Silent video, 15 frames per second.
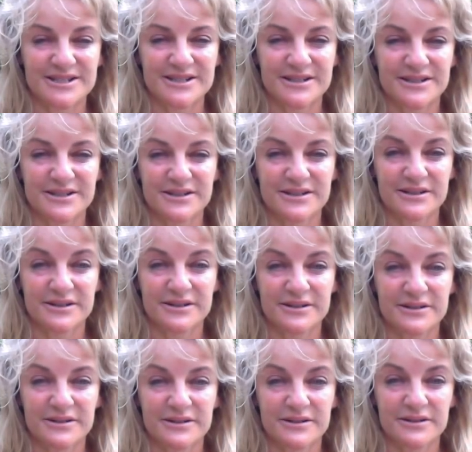
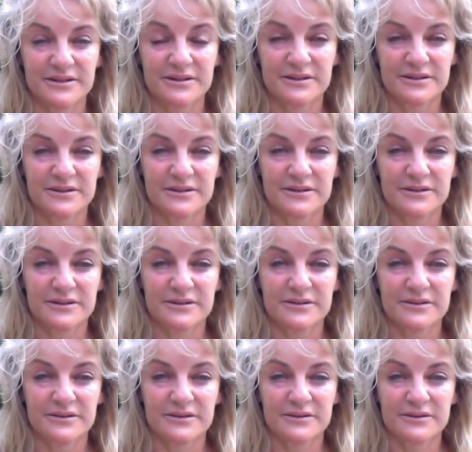
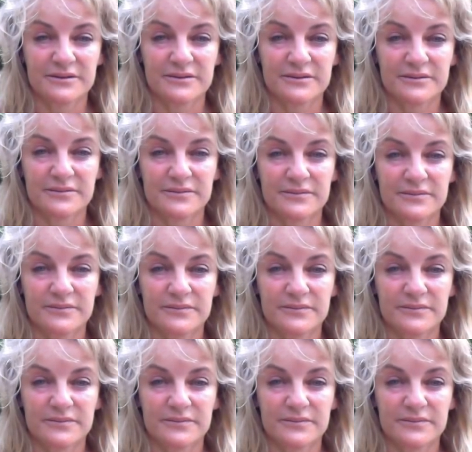(no one is talking)